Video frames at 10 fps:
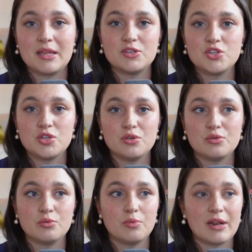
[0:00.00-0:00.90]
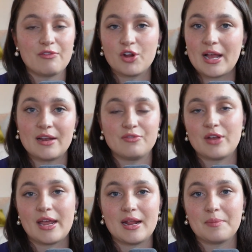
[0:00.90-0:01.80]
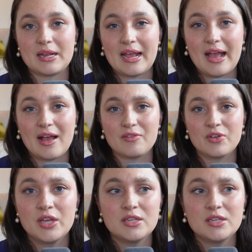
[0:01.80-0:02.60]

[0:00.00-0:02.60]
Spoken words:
into whatever kind of night I'm going to have,